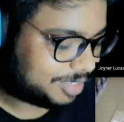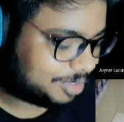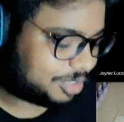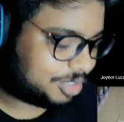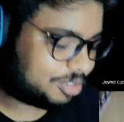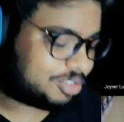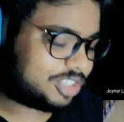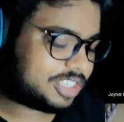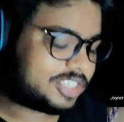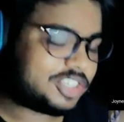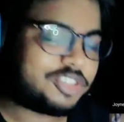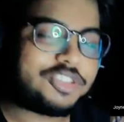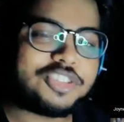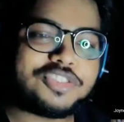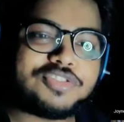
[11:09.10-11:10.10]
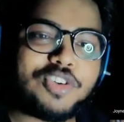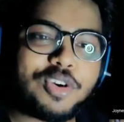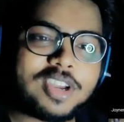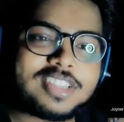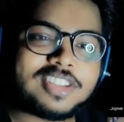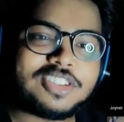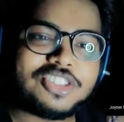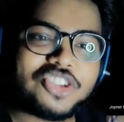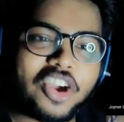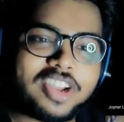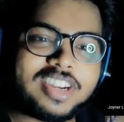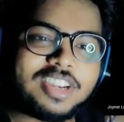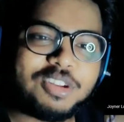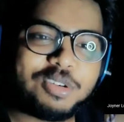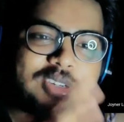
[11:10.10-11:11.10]
you, you just you just focus on
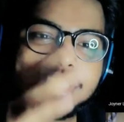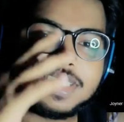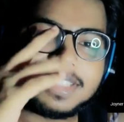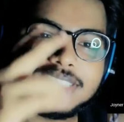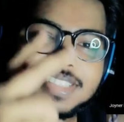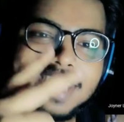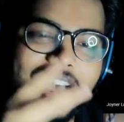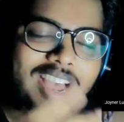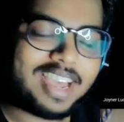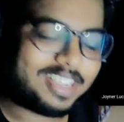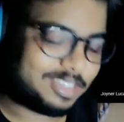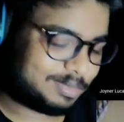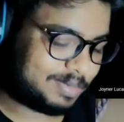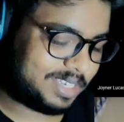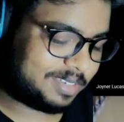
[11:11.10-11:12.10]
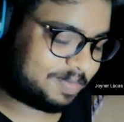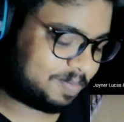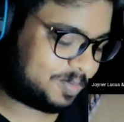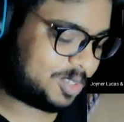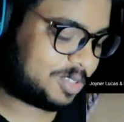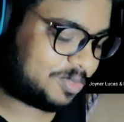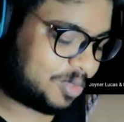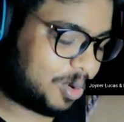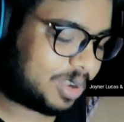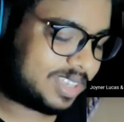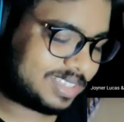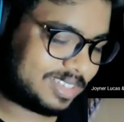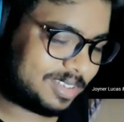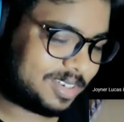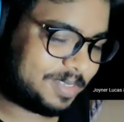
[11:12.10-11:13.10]
Joyner Lucas' eyes, man. Just
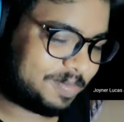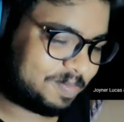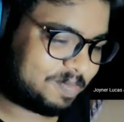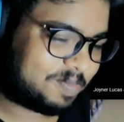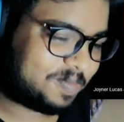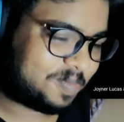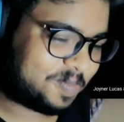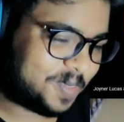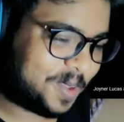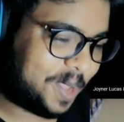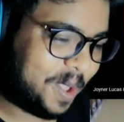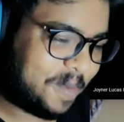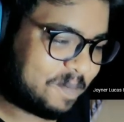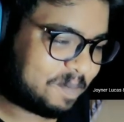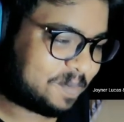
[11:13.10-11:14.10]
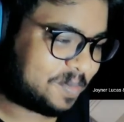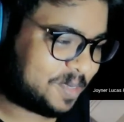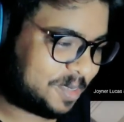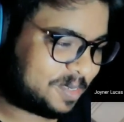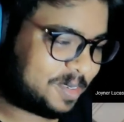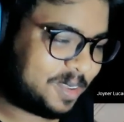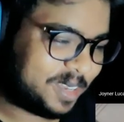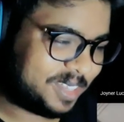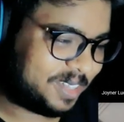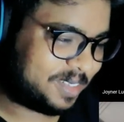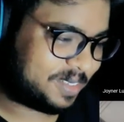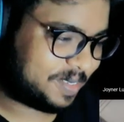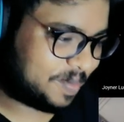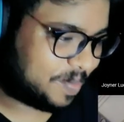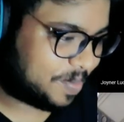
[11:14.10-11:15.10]
focus on it. Okay? Just look at this.